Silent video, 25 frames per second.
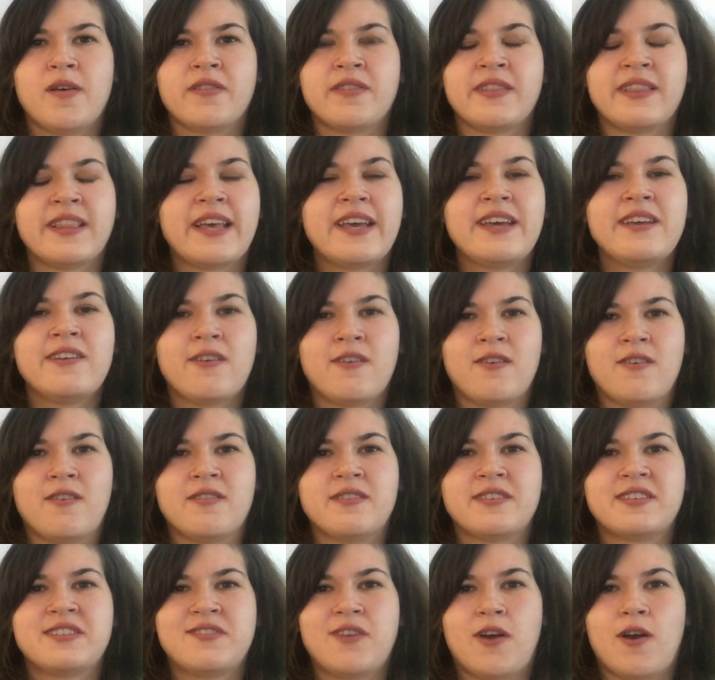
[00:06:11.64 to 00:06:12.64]

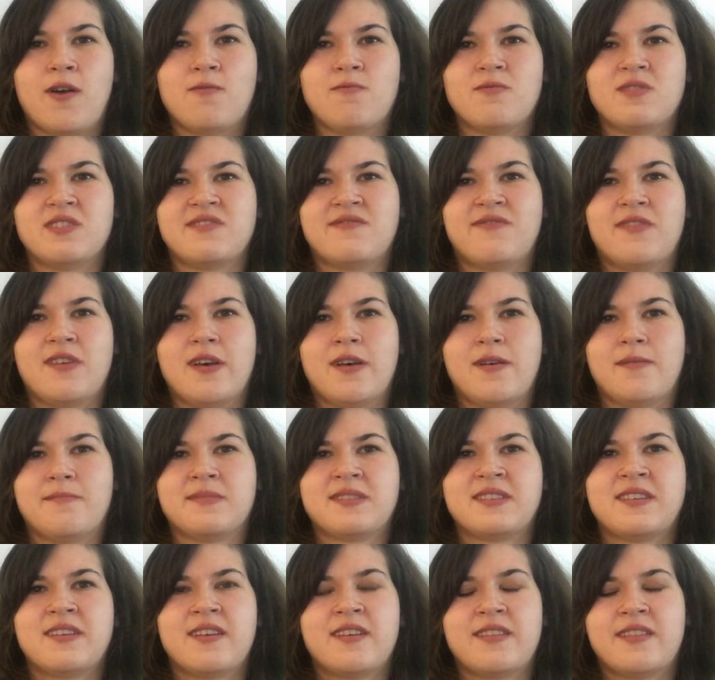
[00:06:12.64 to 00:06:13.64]
later Star Wars
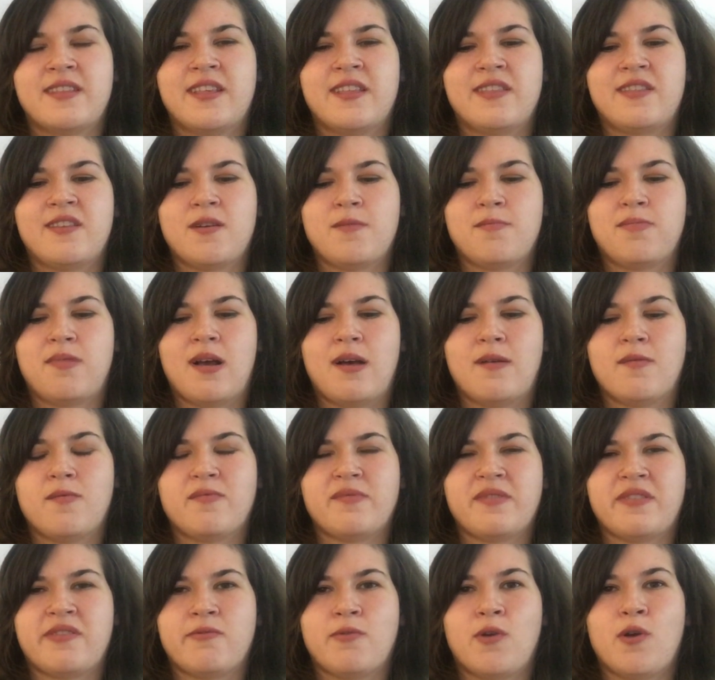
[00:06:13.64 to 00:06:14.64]
films, that they're
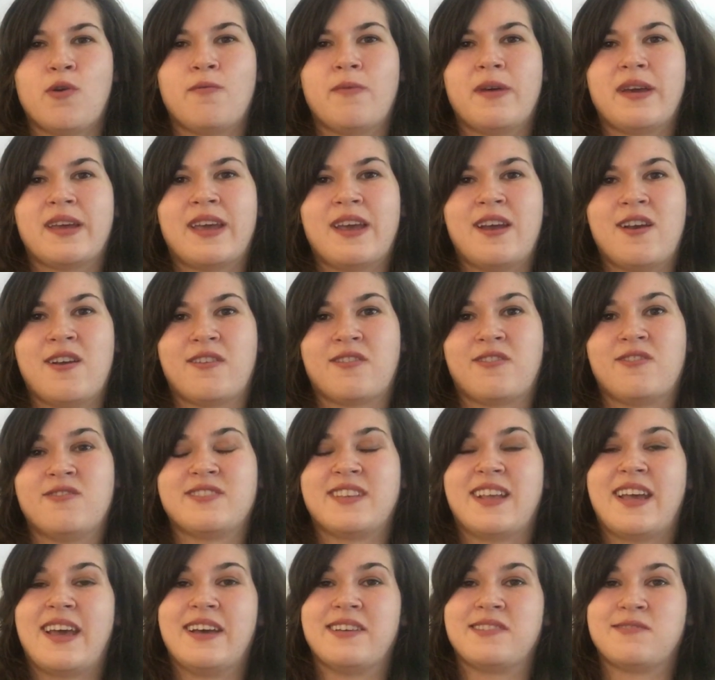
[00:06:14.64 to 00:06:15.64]
probably throwaway
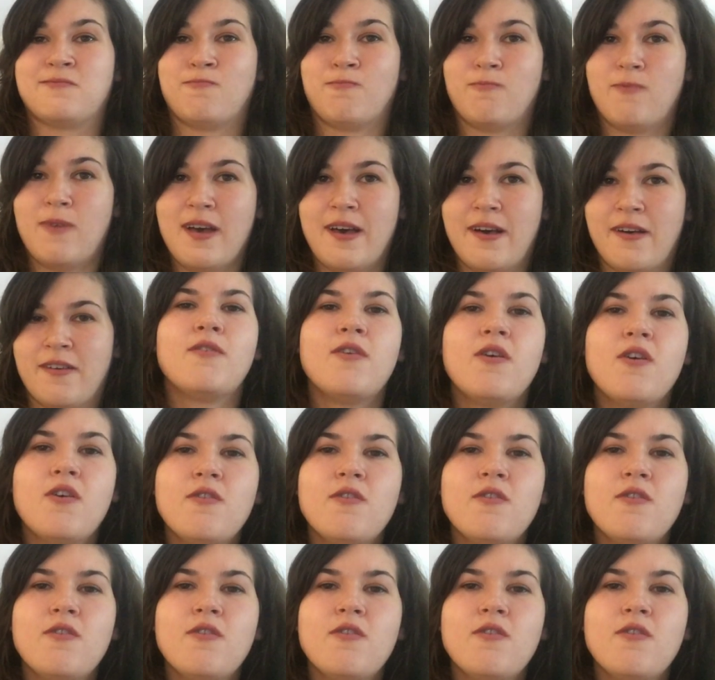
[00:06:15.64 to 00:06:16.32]
characters as well.